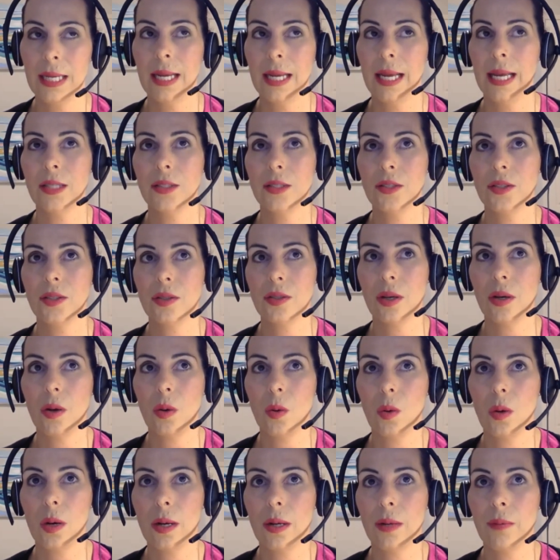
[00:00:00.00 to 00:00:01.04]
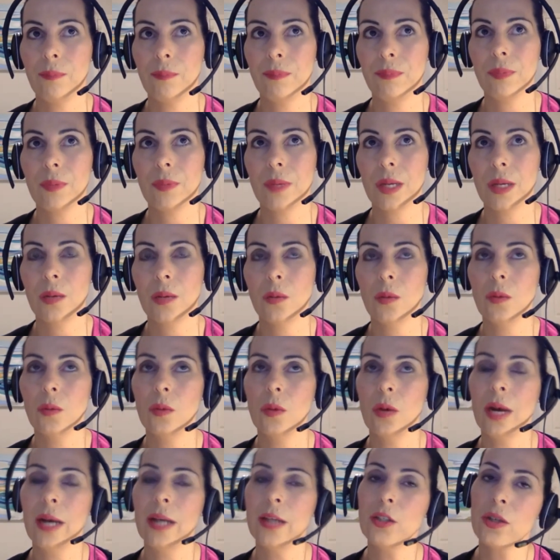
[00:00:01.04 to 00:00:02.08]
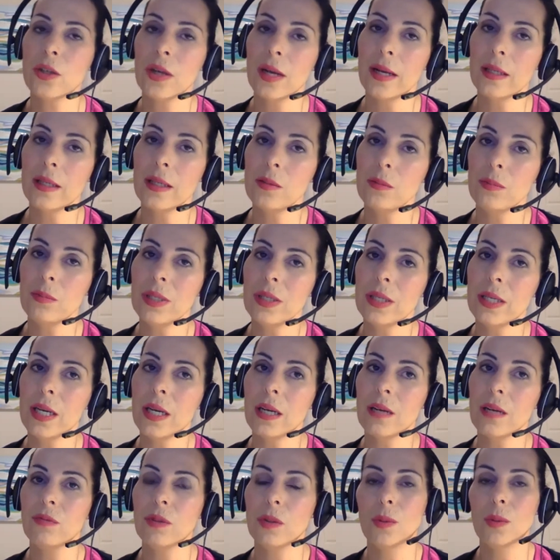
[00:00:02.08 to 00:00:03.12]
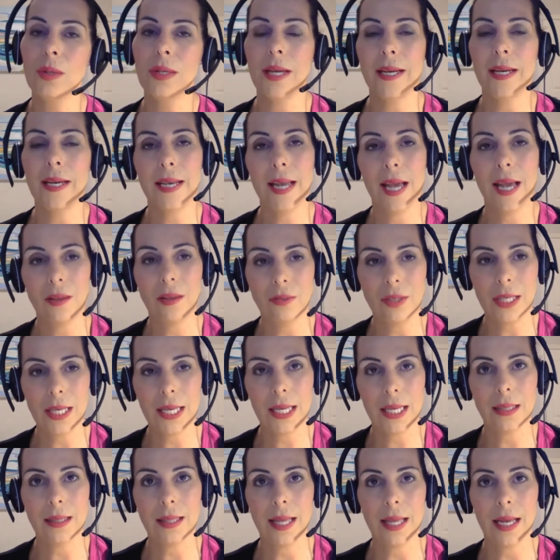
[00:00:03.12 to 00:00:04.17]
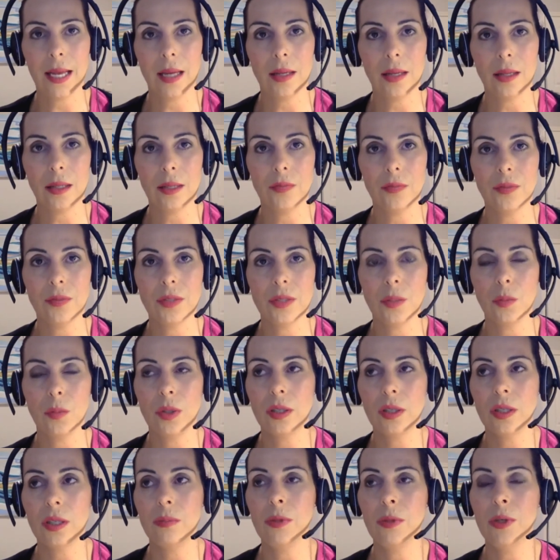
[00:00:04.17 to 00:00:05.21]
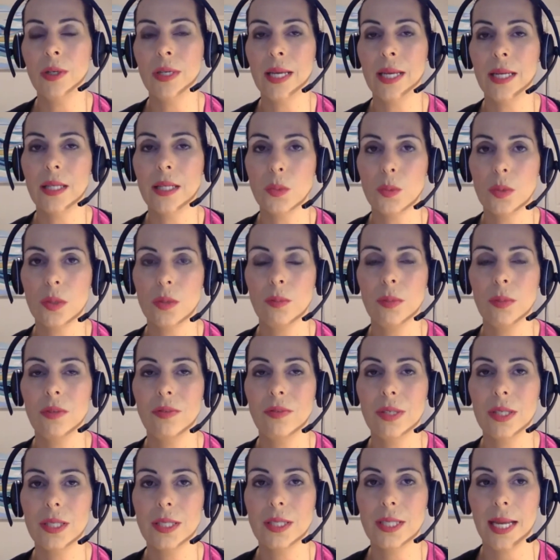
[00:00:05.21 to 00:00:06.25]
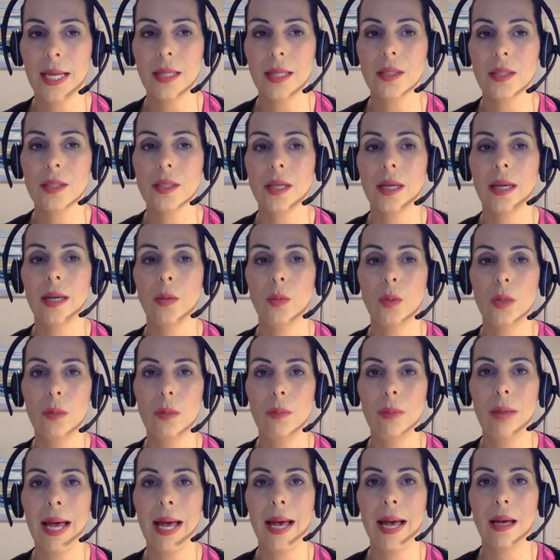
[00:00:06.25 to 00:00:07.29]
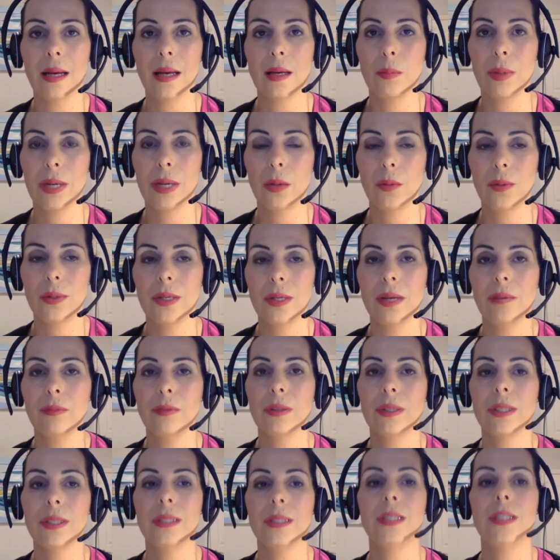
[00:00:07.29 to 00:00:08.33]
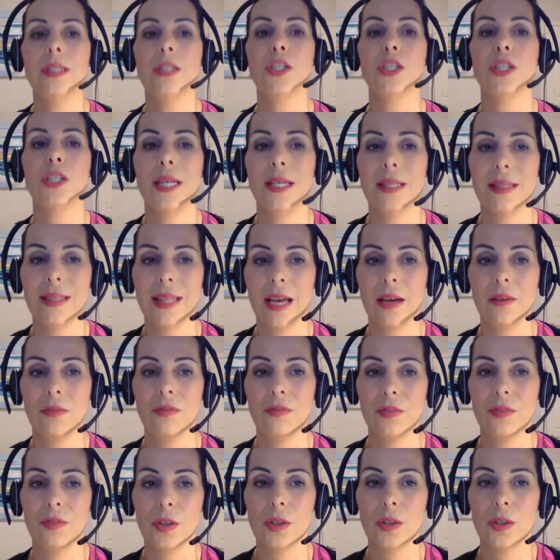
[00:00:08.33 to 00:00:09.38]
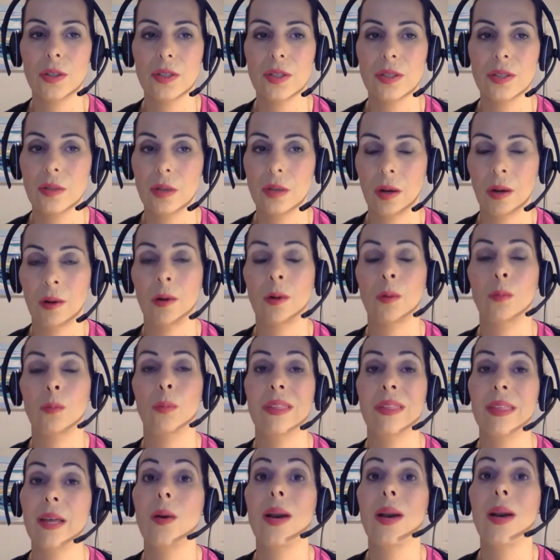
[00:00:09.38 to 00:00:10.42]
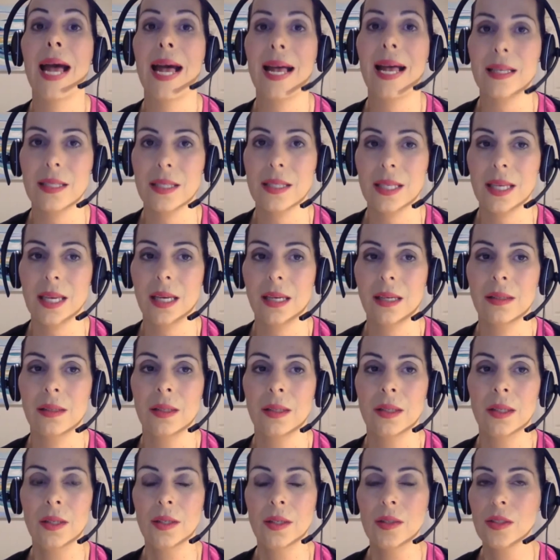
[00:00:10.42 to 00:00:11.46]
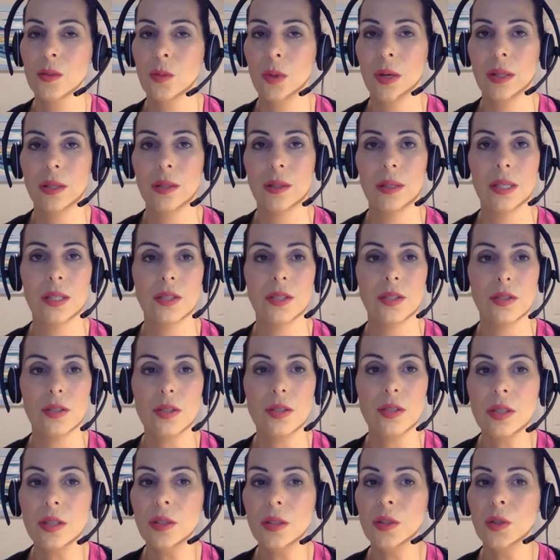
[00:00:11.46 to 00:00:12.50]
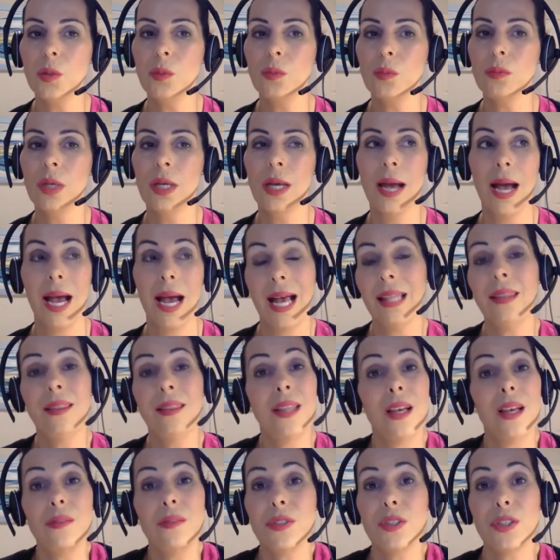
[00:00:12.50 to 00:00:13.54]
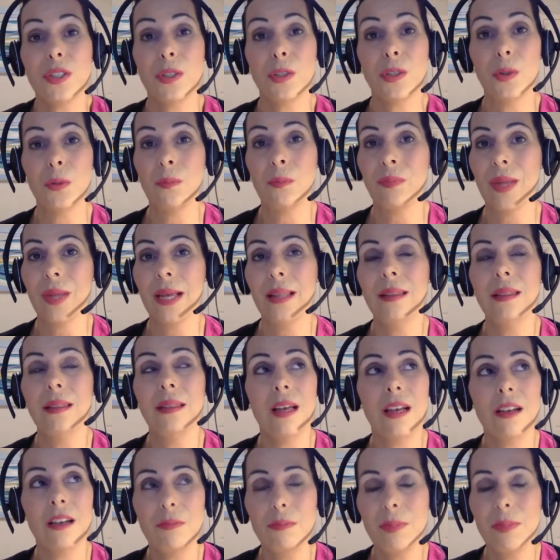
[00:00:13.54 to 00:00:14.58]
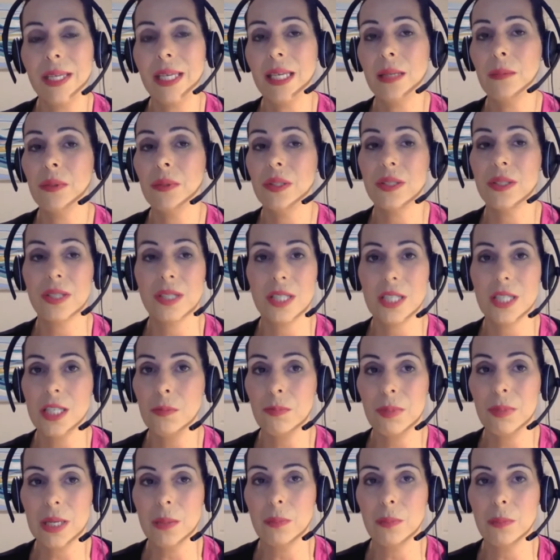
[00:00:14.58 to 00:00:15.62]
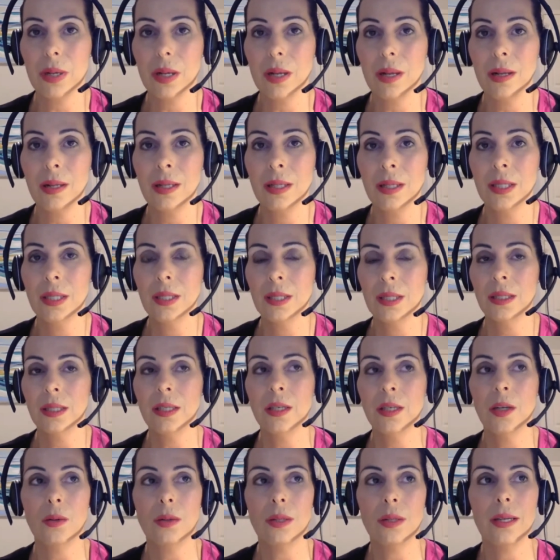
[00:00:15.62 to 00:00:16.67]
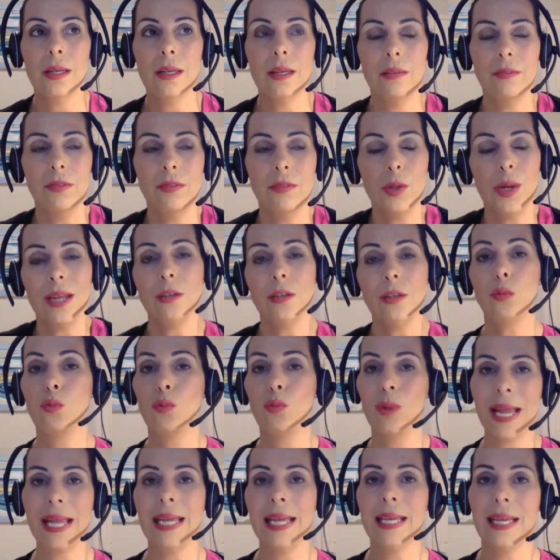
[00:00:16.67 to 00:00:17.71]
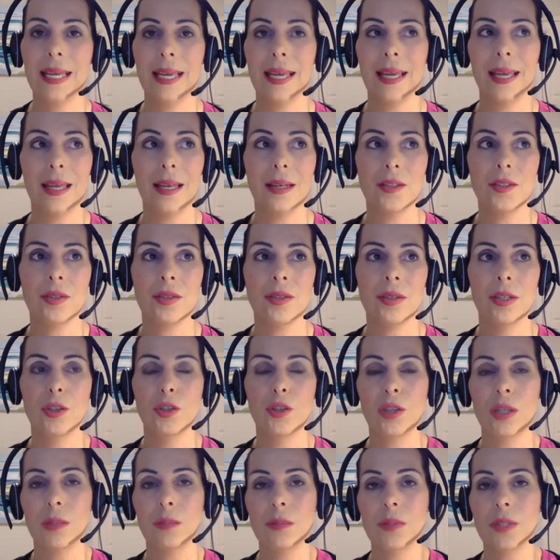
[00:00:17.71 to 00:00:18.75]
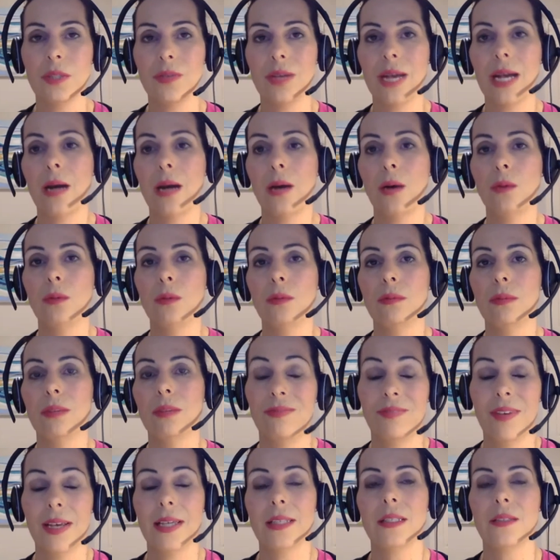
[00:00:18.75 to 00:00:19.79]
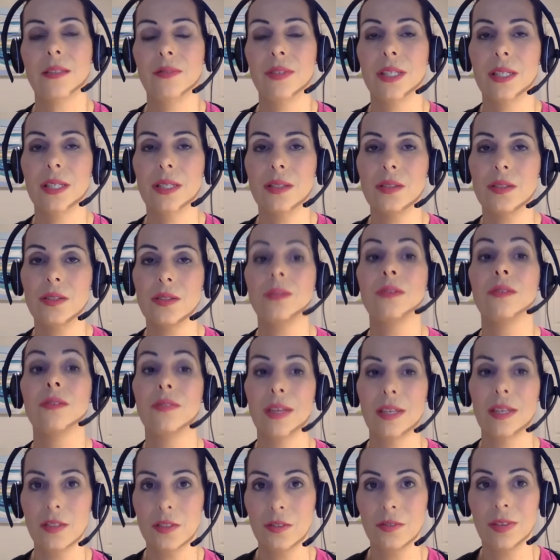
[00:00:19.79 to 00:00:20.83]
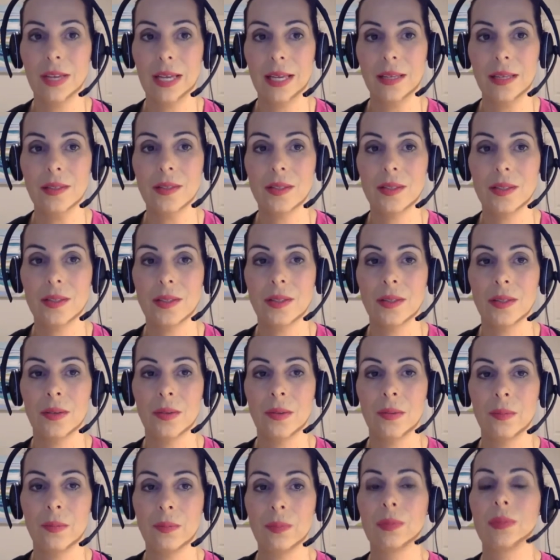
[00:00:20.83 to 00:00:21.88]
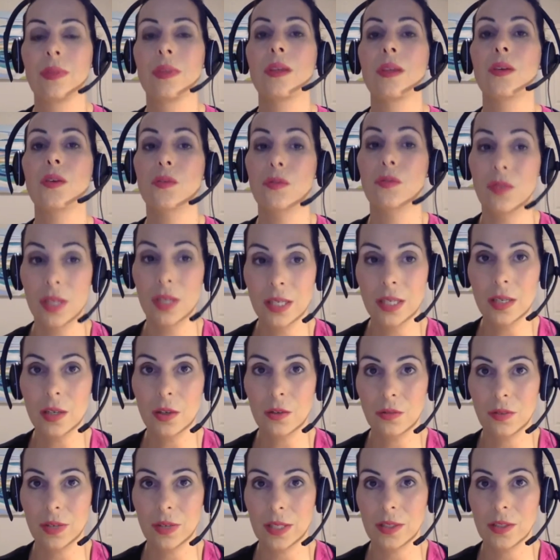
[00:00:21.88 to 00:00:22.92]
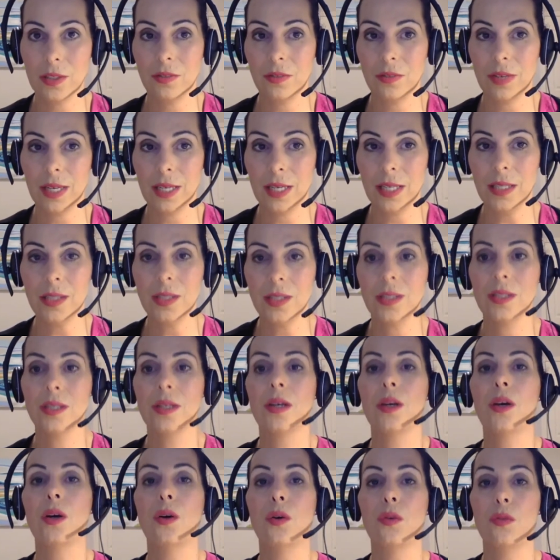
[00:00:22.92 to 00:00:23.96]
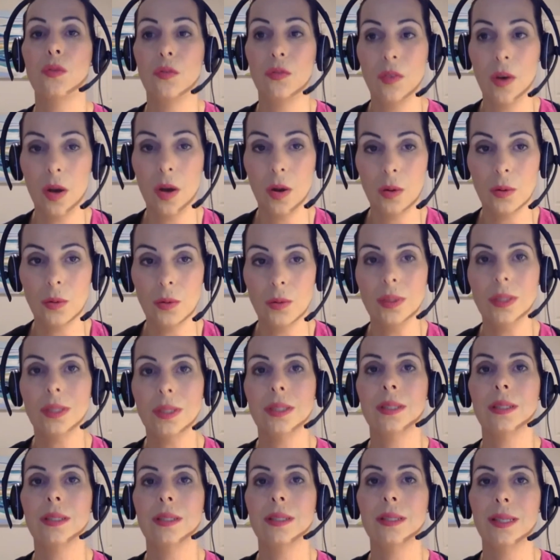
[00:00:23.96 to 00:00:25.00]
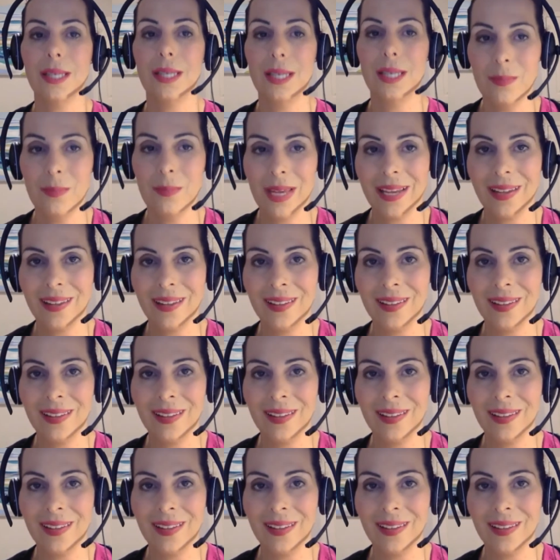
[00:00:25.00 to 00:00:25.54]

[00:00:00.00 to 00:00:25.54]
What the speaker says: And so I try to be careful when I navigate that. If someone communicates with me via text, I will back, but I would never initiate that first or without asking. So whether it's Zoom, I love Zoom. I love being able to see people. If you had to rank it in terms of how effective it is, face-to-face, video face-to-face, phone, email.